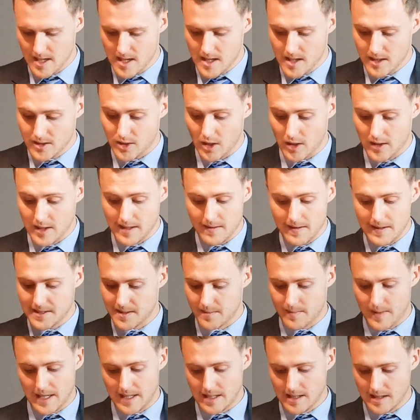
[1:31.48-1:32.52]
So yeah, these
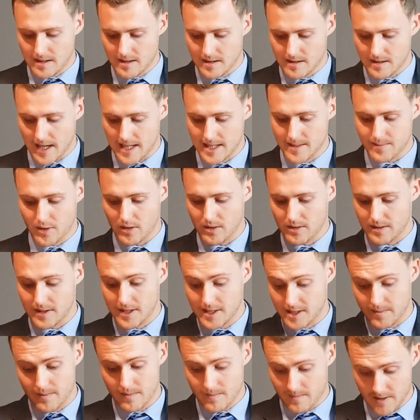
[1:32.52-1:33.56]

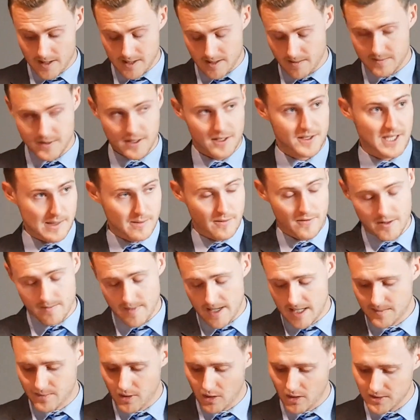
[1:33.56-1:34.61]
are just some of the
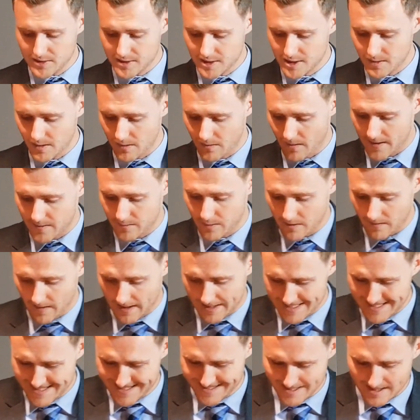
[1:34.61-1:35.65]
many policies we're
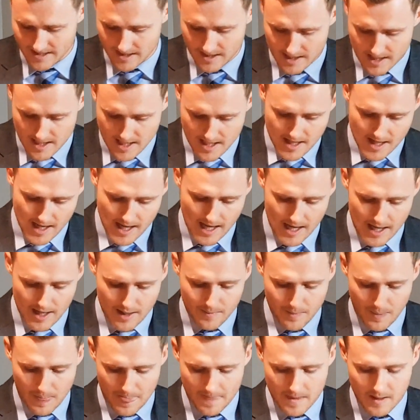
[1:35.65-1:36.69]
running, and
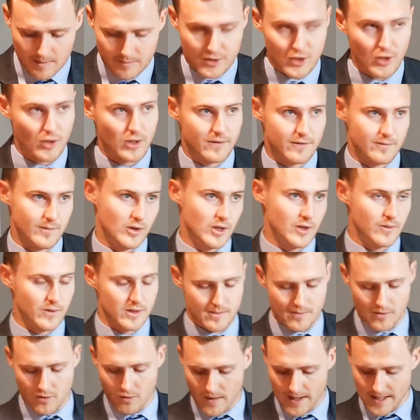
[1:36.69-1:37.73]
I'm sure you're familiar with
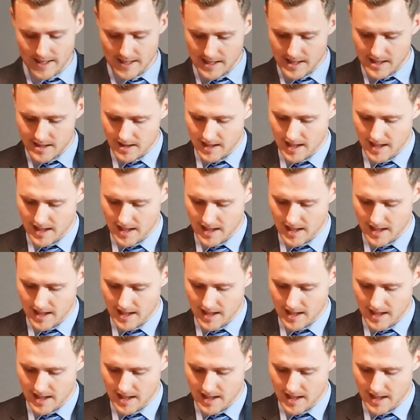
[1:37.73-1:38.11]
them already,